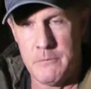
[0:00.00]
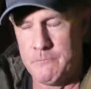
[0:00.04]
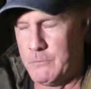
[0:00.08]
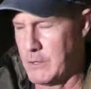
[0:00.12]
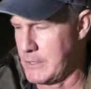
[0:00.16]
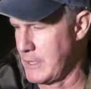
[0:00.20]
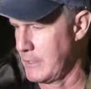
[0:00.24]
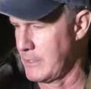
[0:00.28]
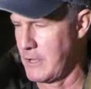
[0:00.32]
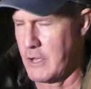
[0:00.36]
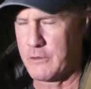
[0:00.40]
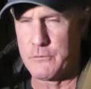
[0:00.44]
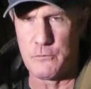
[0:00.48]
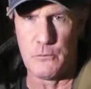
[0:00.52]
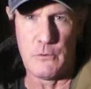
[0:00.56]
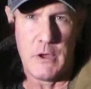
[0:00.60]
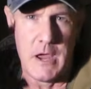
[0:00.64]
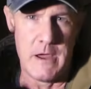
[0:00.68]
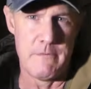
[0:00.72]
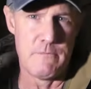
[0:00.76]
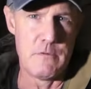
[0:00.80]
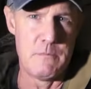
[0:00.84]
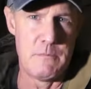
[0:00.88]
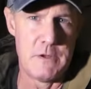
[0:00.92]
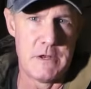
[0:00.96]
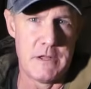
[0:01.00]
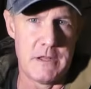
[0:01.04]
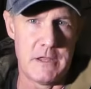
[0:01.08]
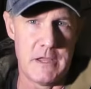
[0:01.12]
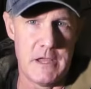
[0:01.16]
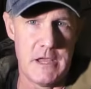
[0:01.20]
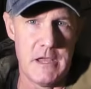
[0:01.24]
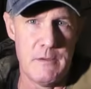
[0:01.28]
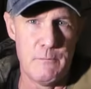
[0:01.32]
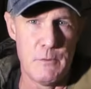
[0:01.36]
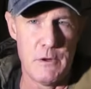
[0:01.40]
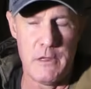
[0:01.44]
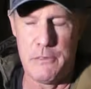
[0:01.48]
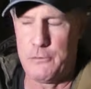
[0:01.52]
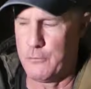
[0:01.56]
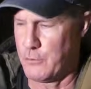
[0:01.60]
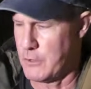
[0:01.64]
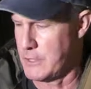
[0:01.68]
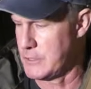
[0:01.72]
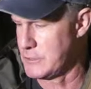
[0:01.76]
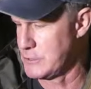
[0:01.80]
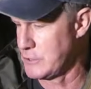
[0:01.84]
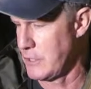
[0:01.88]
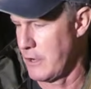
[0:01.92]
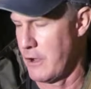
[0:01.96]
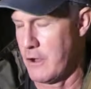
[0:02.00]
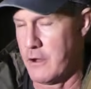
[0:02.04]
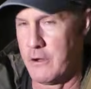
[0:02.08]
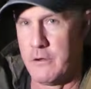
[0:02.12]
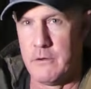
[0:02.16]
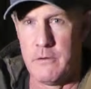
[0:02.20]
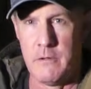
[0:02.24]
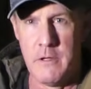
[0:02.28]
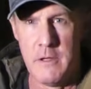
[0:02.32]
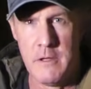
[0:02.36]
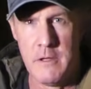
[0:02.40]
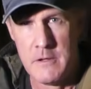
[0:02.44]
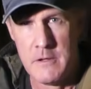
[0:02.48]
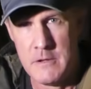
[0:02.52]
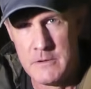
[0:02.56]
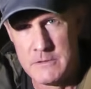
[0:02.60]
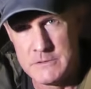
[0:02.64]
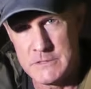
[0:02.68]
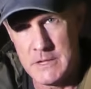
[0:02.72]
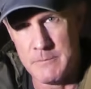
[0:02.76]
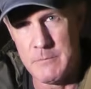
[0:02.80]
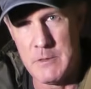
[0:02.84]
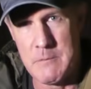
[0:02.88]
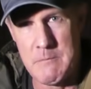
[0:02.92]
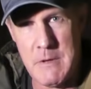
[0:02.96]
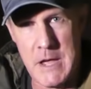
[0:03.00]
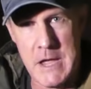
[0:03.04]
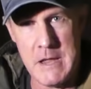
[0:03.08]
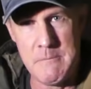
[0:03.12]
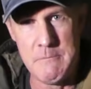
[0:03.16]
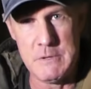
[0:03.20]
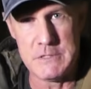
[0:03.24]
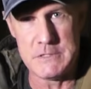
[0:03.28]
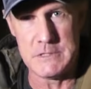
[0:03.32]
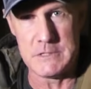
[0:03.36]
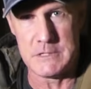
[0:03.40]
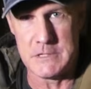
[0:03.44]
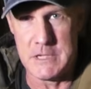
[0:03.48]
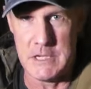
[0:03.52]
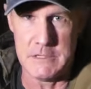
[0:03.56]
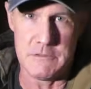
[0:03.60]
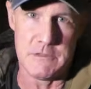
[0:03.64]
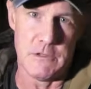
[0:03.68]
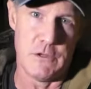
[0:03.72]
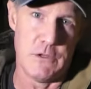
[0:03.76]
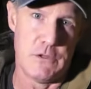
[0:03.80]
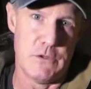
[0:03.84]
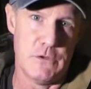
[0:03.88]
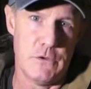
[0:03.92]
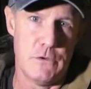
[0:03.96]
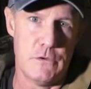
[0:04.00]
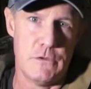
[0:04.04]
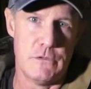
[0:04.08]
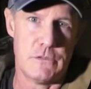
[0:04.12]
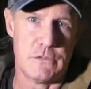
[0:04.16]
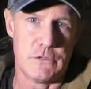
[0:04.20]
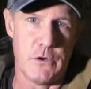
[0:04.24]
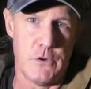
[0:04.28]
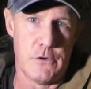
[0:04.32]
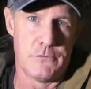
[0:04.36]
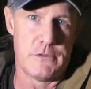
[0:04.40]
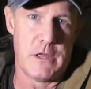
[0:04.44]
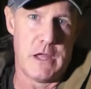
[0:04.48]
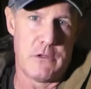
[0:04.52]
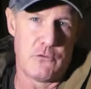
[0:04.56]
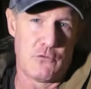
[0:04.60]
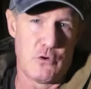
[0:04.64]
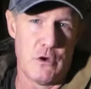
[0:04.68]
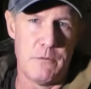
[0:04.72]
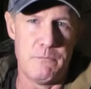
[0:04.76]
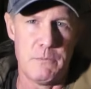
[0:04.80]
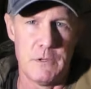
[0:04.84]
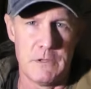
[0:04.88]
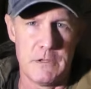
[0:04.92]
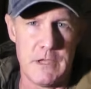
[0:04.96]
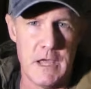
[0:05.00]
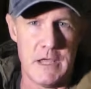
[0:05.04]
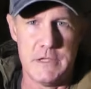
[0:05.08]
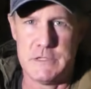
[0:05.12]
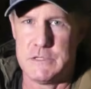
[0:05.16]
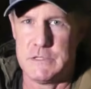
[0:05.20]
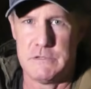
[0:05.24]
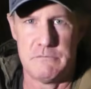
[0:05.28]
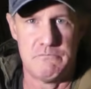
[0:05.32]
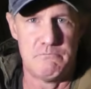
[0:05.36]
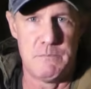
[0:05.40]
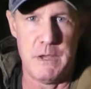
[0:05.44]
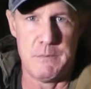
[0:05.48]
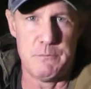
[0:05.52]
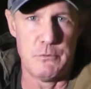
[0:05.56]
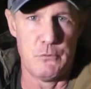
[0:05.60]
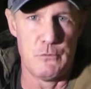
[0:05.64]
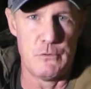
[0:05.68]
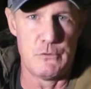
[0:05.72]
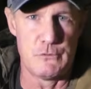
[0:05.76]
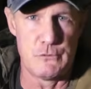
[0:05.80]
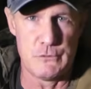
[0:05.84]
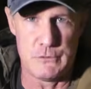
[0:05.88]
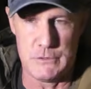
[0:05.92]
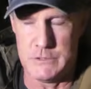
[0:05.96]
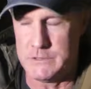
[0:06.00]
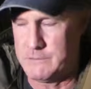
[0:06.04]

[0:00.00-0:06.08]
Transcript: I'm not going to go through every bit of gear, but I thought I'd show some of the main bits of kit that I used on that trip in case people are interested.